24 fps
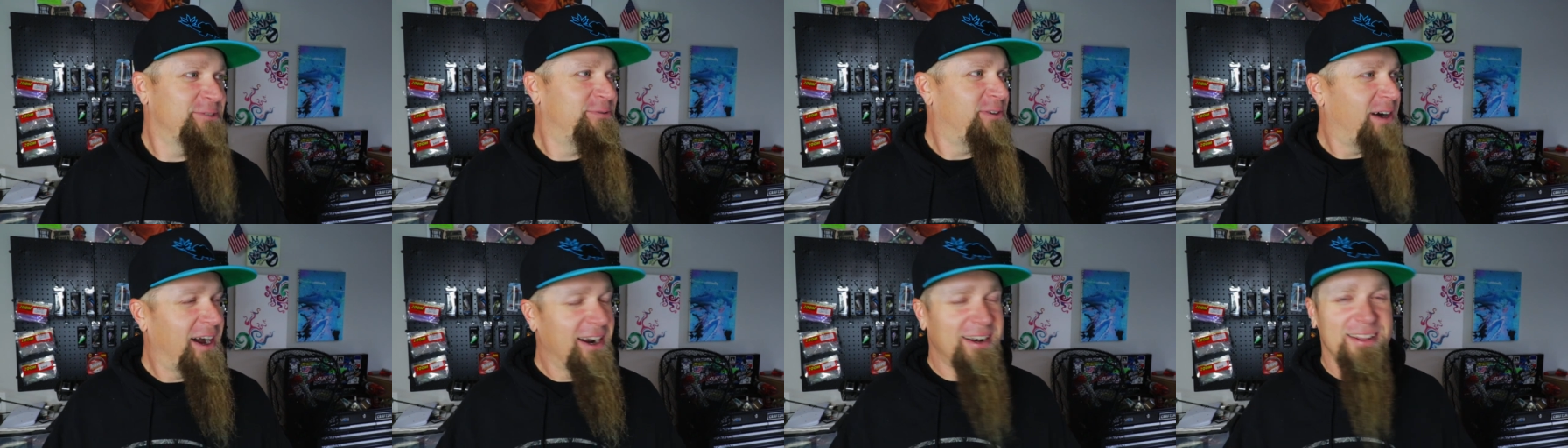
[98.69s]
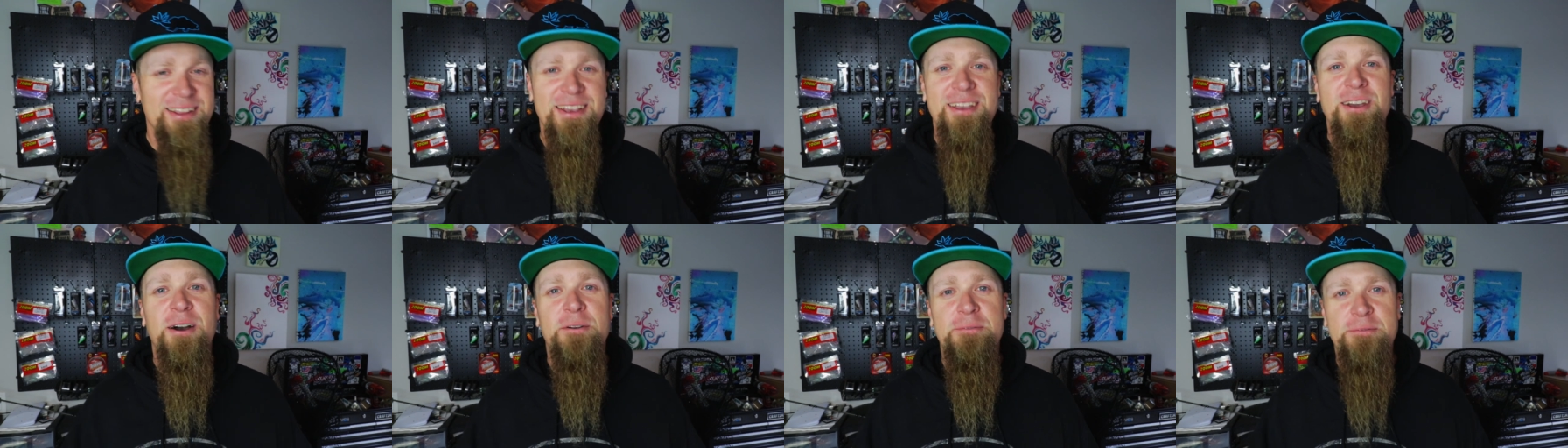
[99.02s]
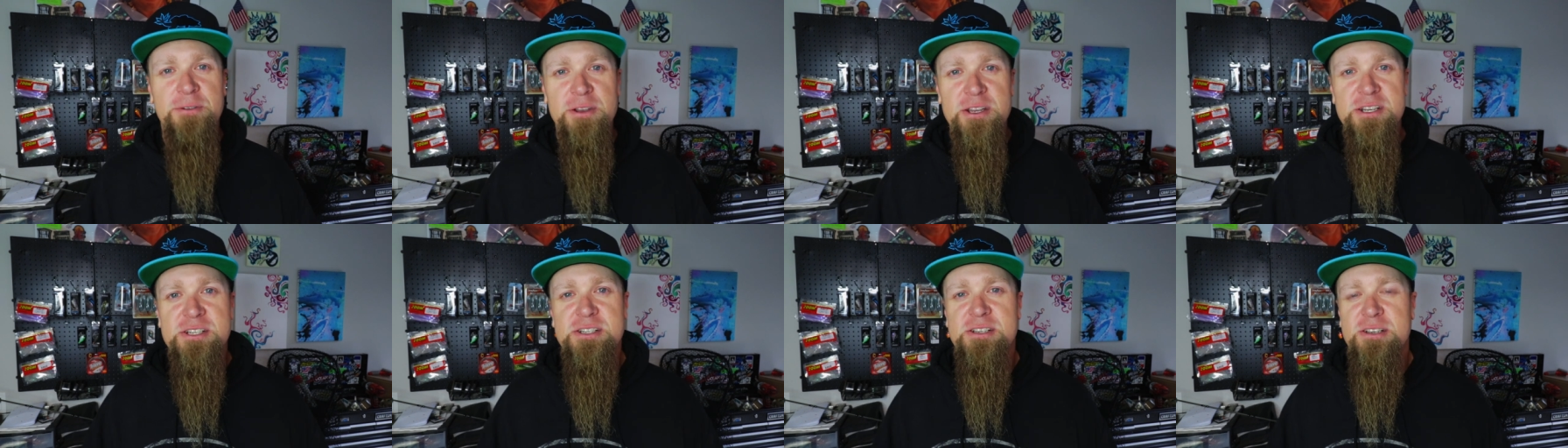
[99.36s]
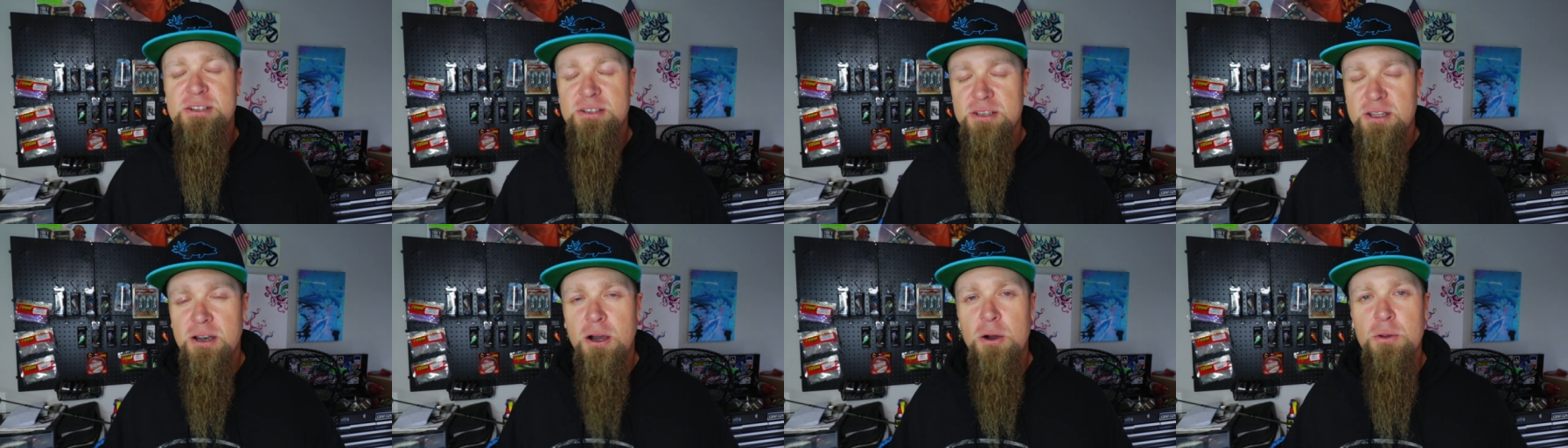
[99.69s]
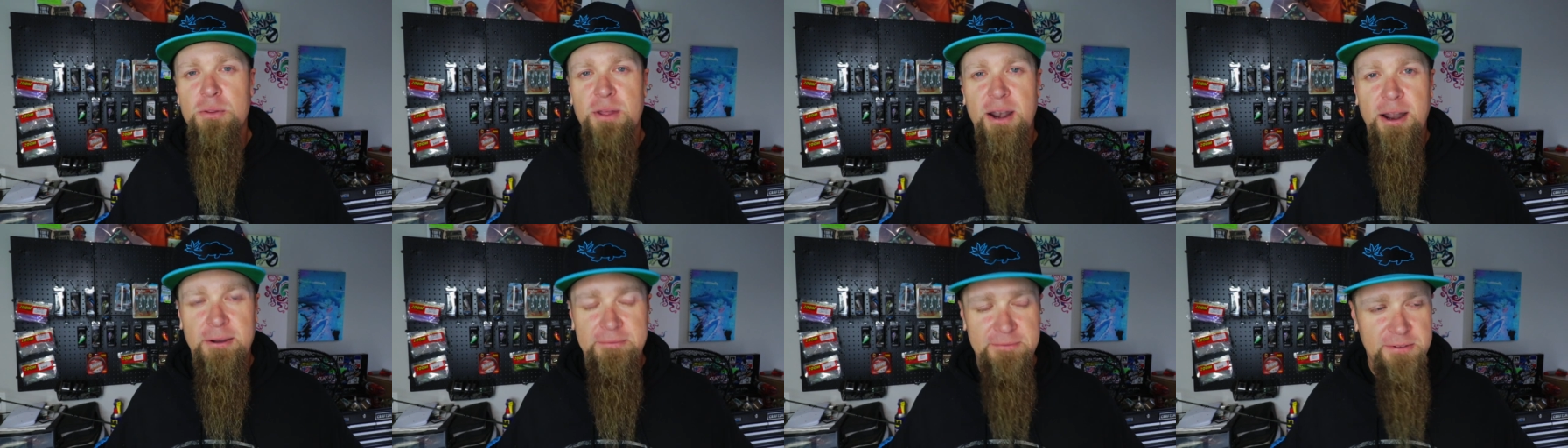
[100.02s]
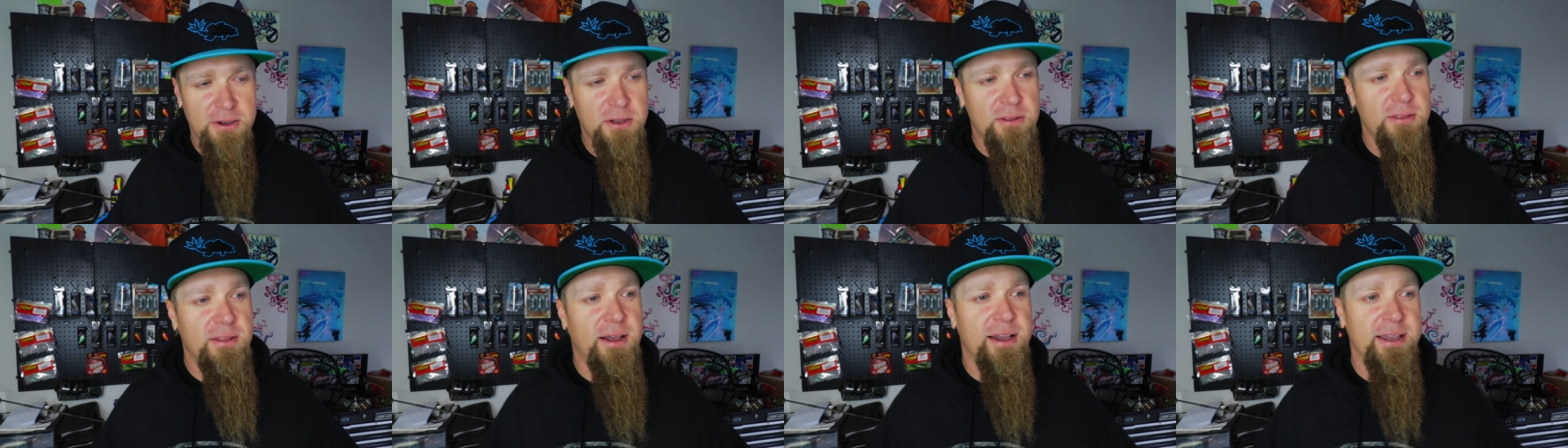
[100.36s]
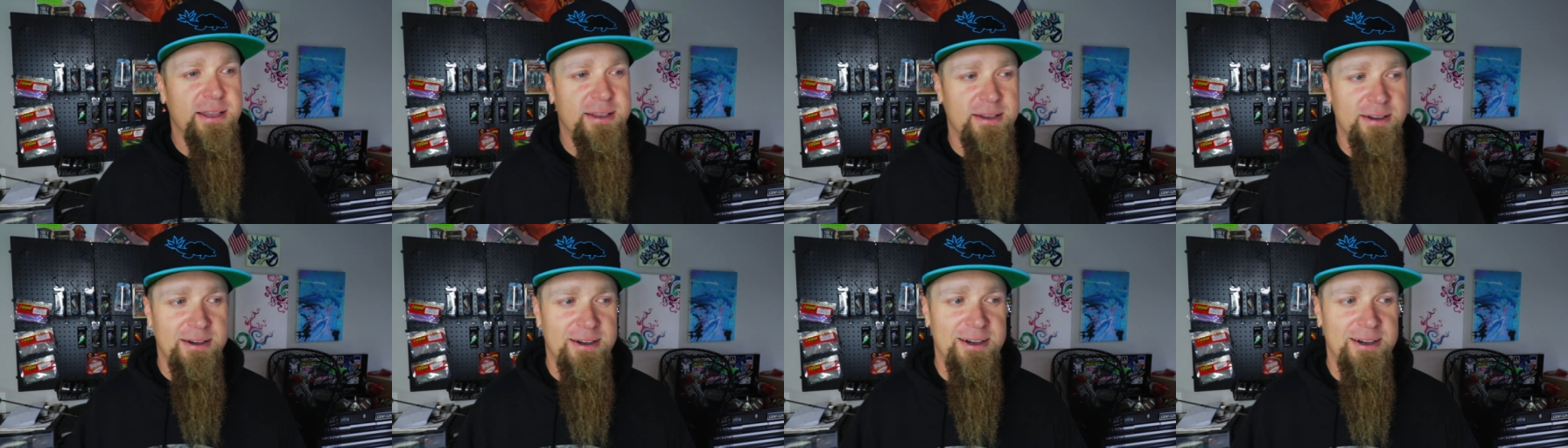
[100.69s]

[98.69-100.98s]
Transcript: Finally a fish, you know, that I felt like,